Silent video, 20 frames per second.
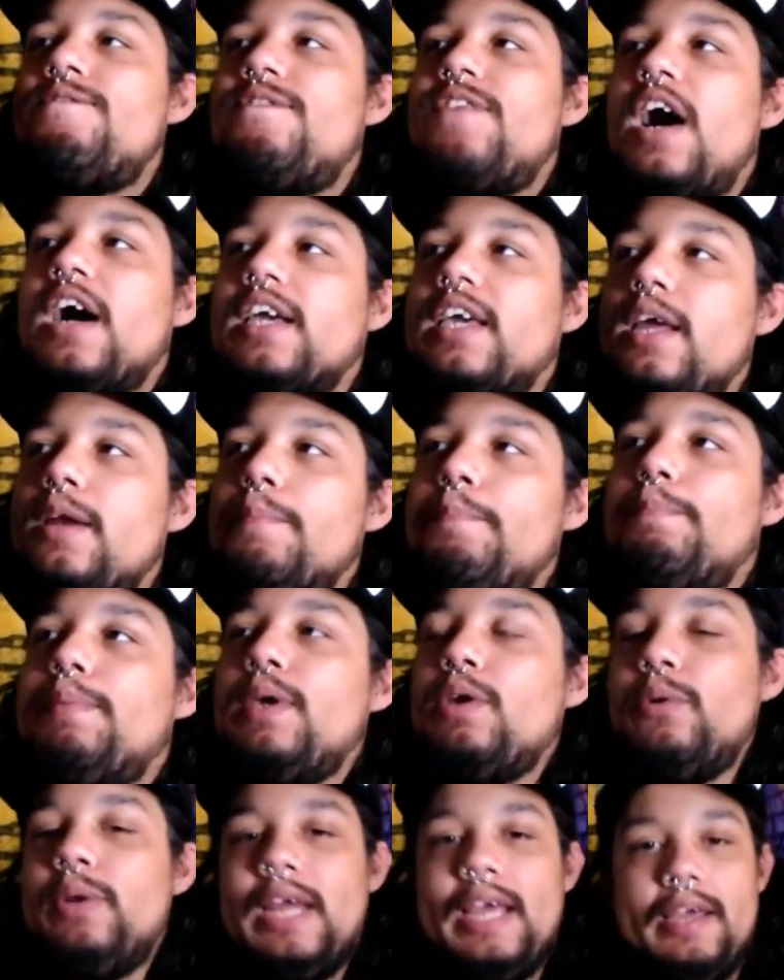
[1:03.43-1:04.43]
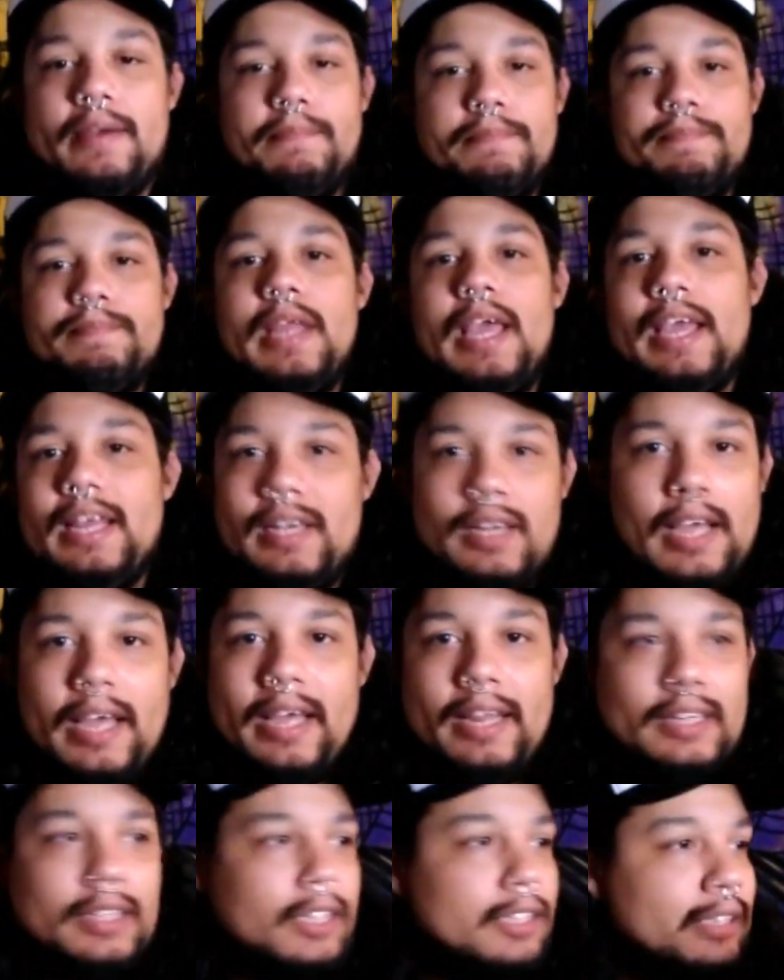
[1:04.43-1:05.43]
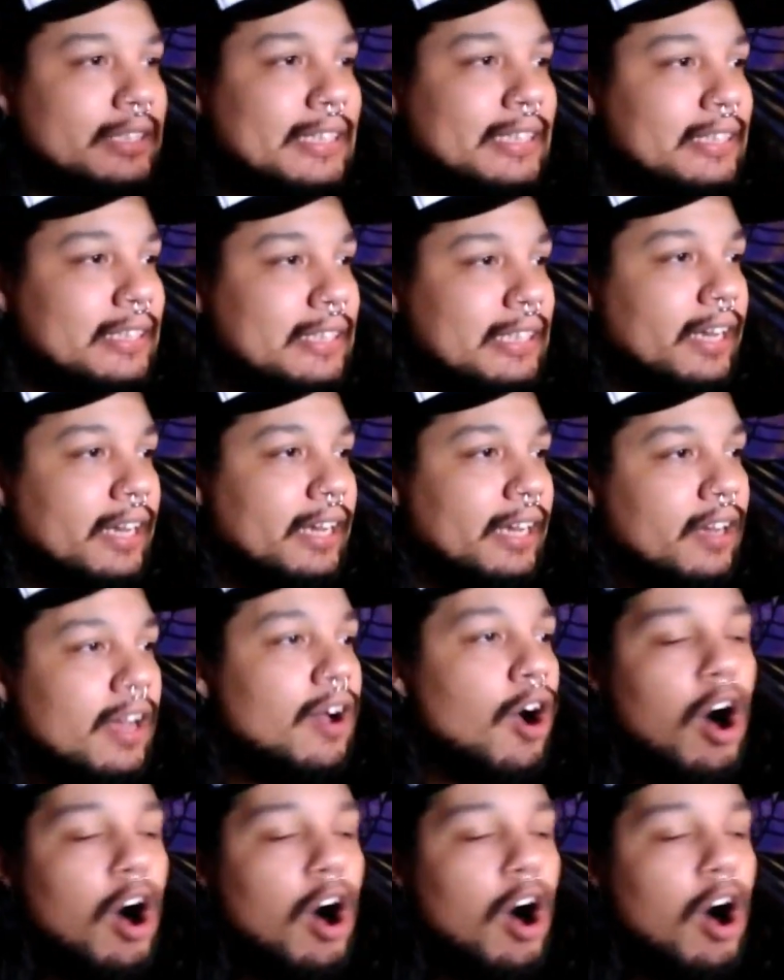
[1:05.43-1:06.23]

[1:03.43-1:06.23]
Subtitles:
fucking Beauty in the Disney,